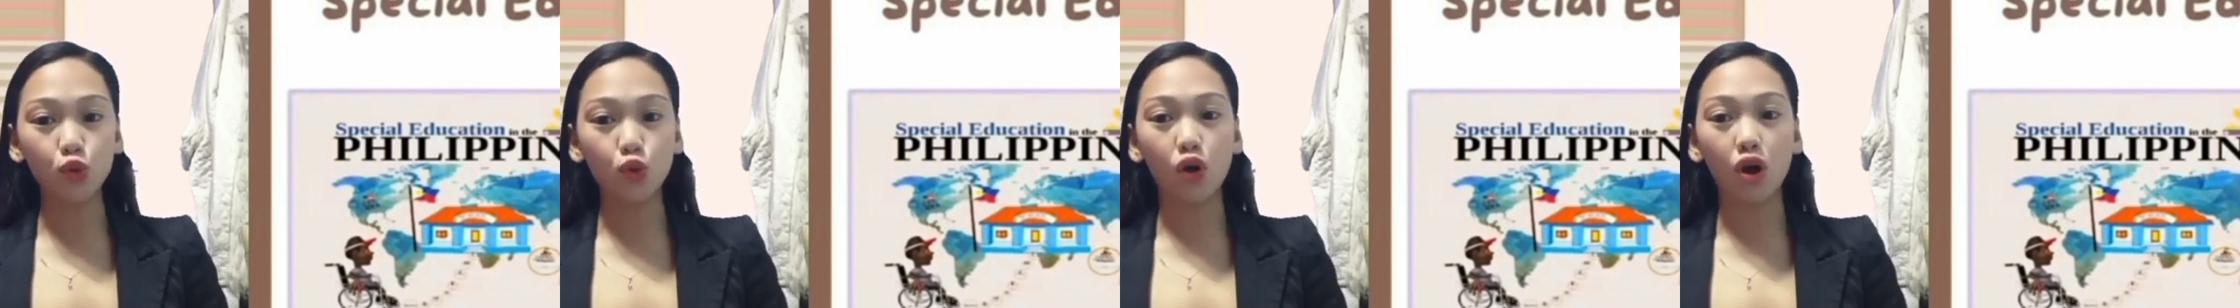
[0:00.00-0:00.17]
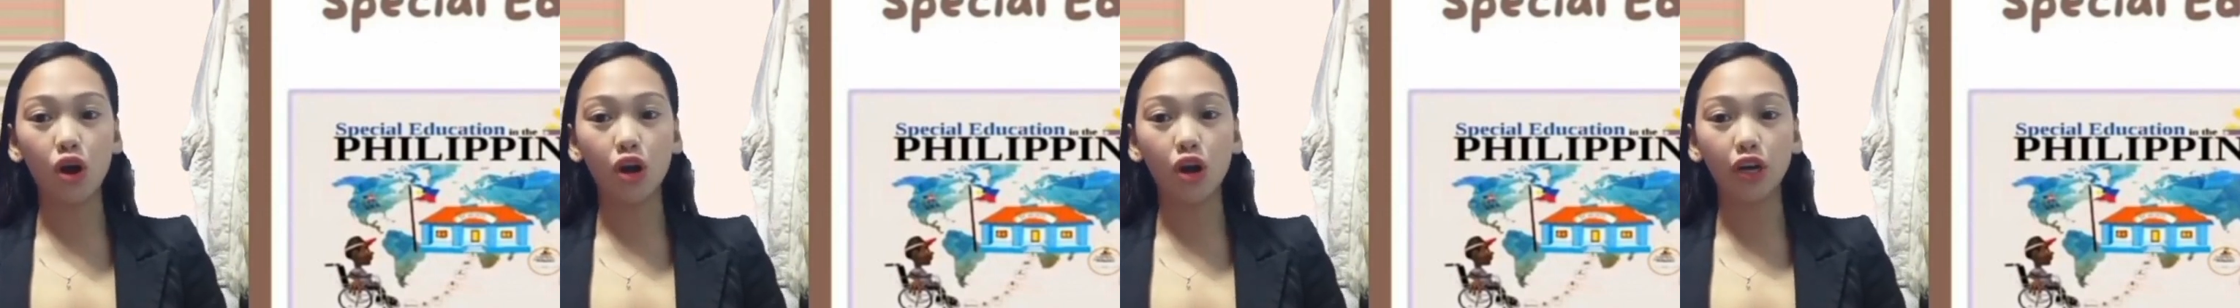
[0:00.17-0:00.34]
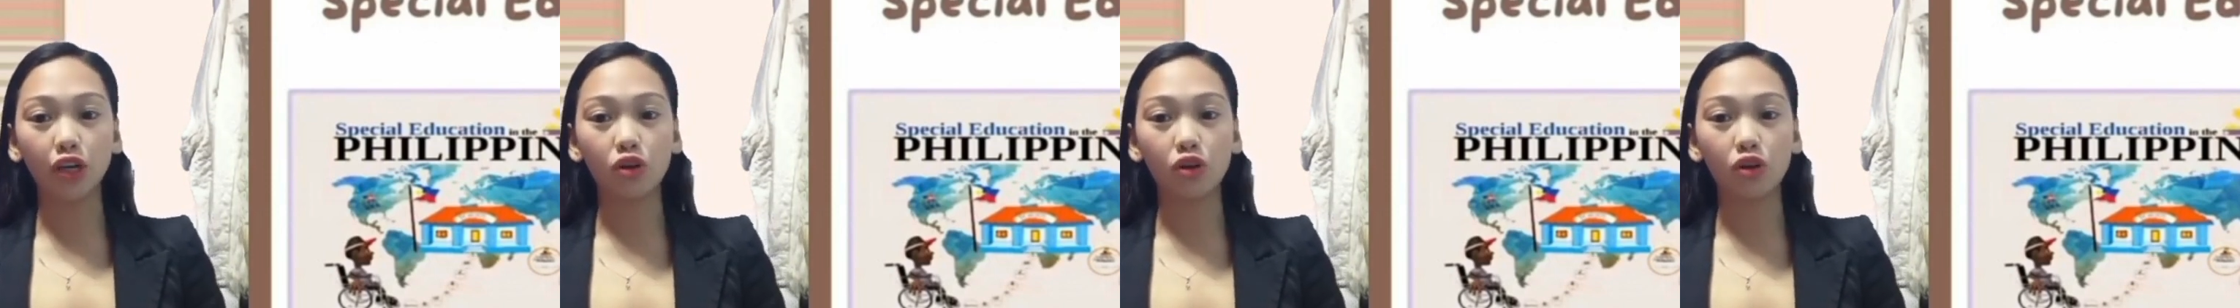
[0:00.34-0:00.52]
who
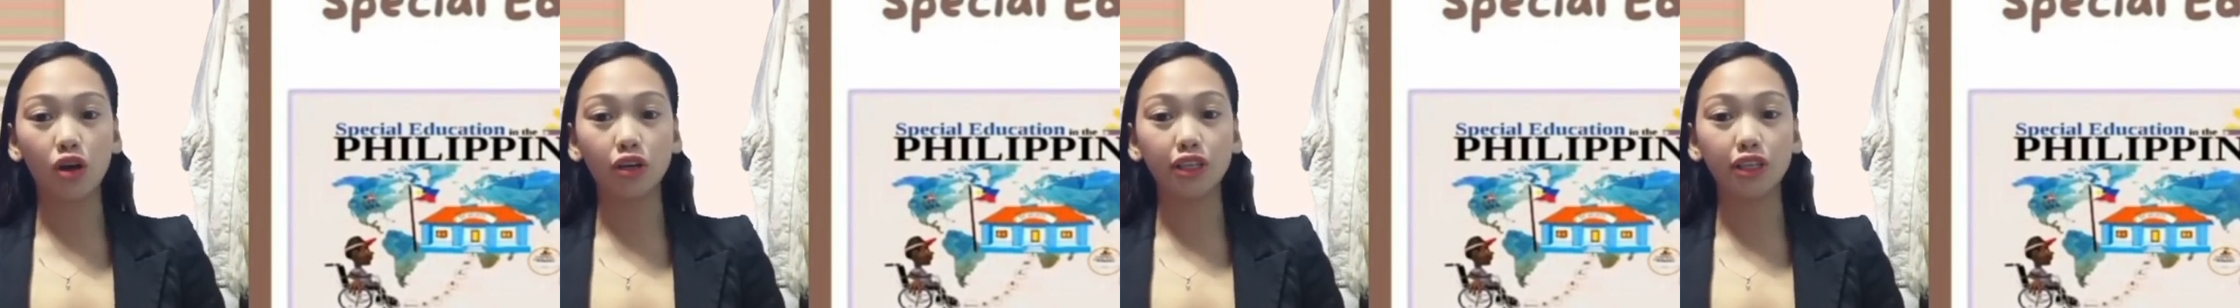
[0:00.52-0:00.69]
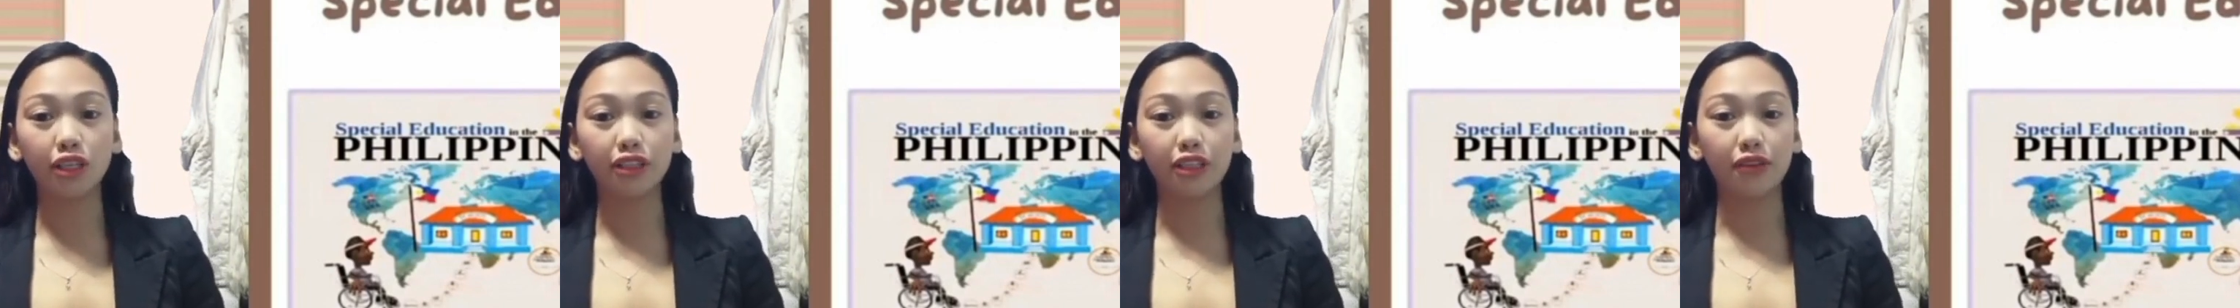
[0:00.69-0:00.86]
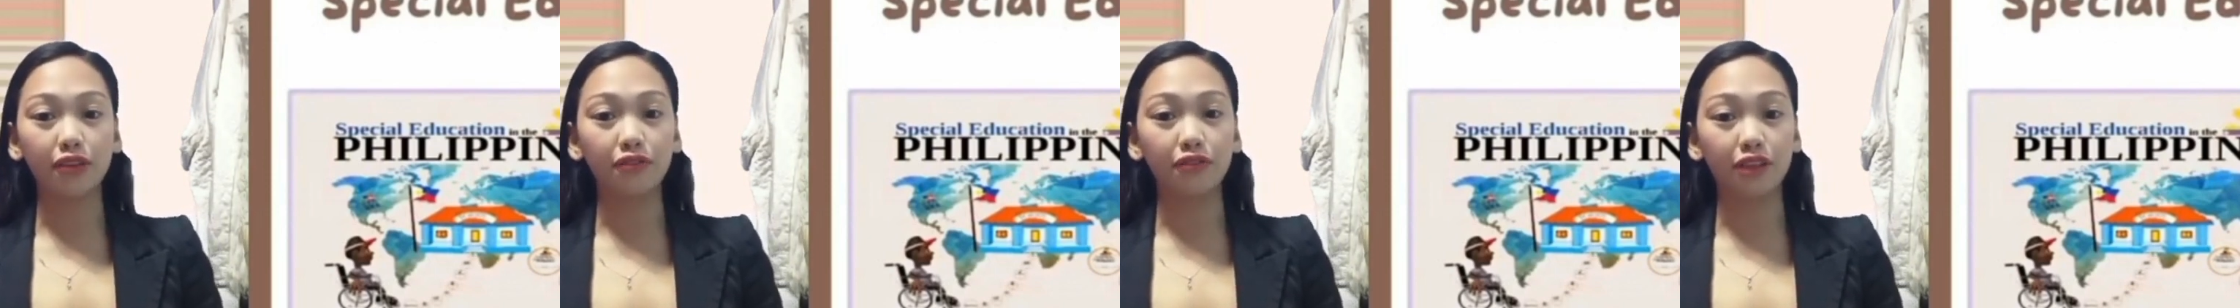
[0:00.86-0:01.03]
are
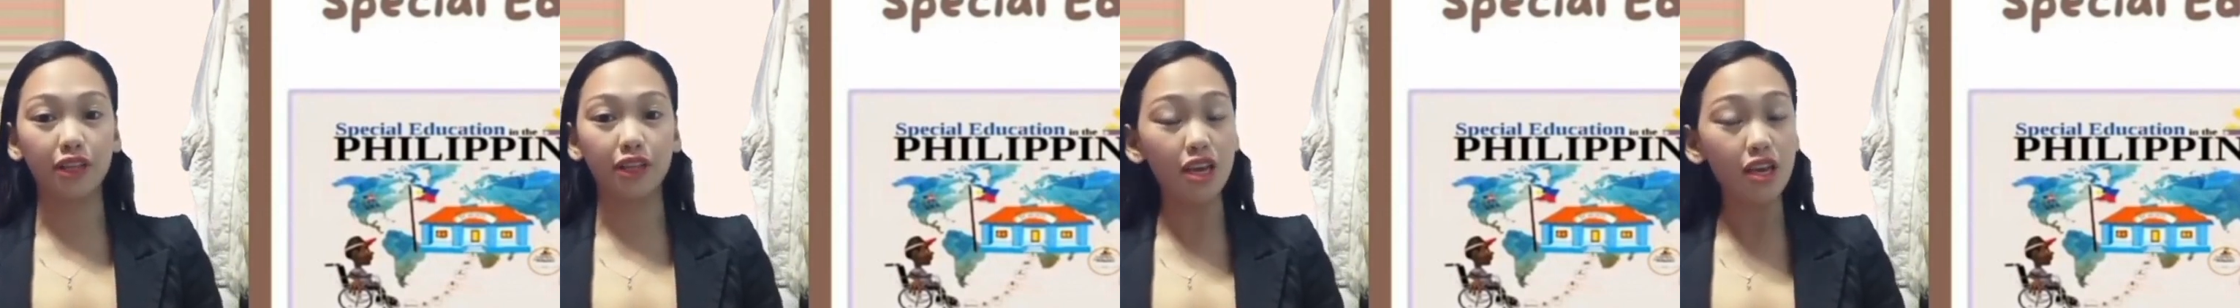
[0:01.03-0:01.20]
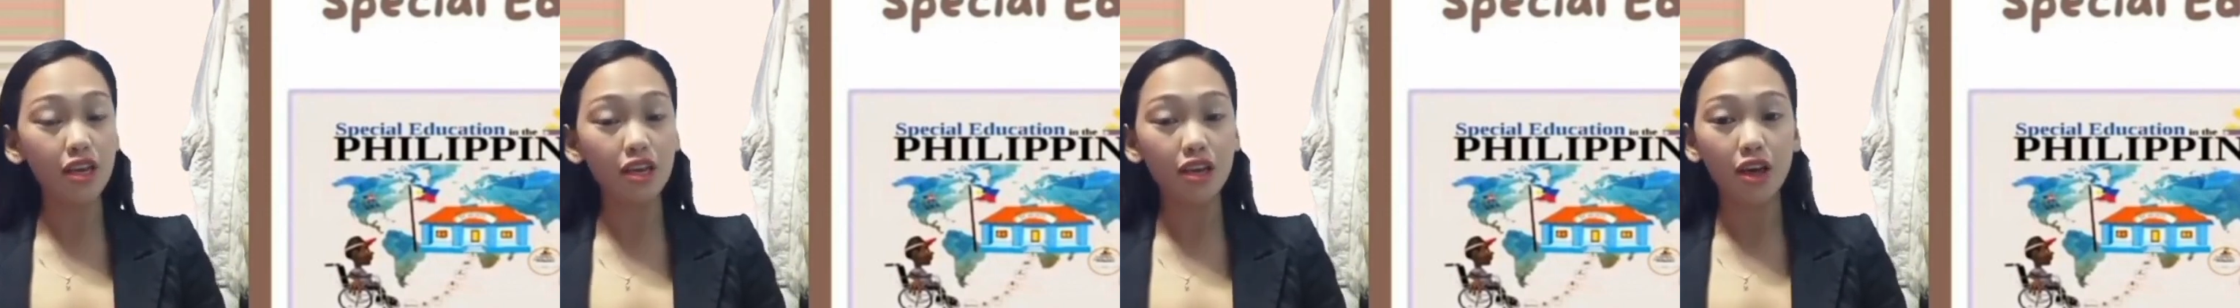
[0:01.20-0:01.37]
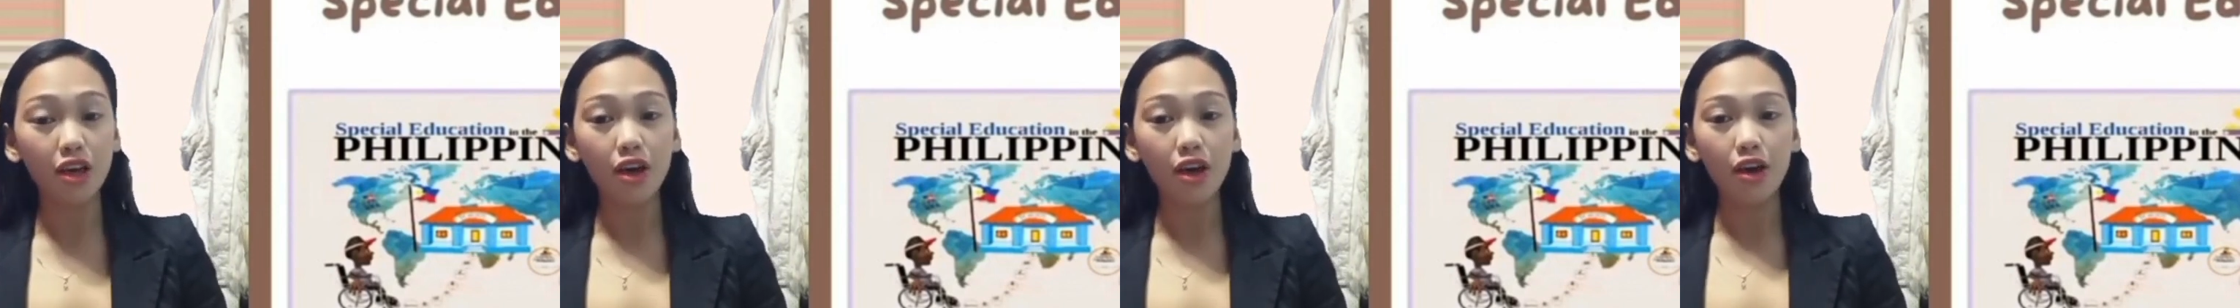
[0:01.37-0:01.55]

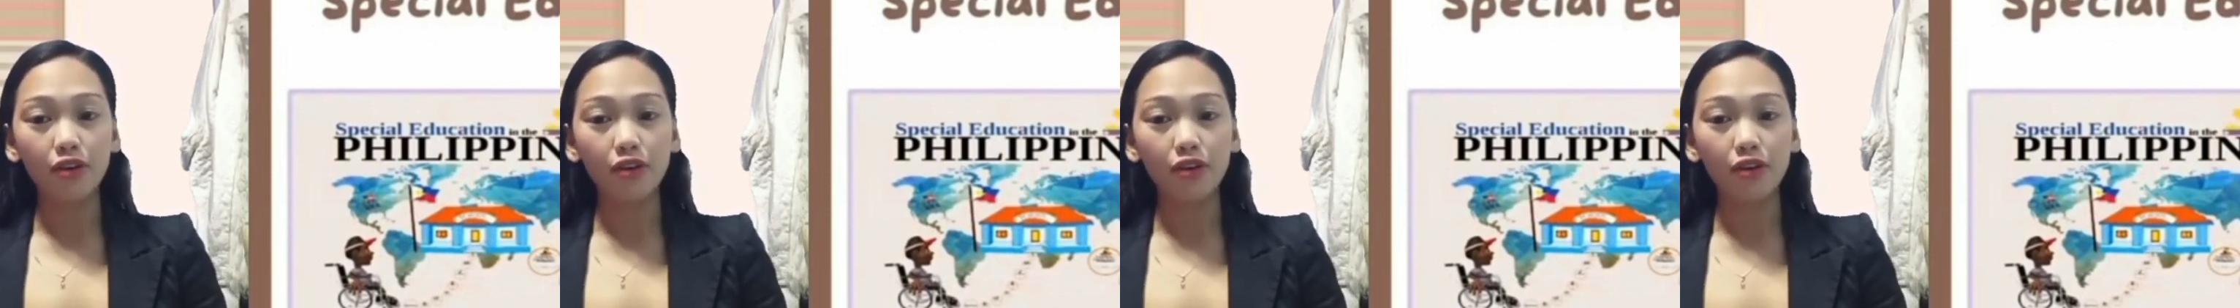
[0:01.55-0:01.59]
cognitively,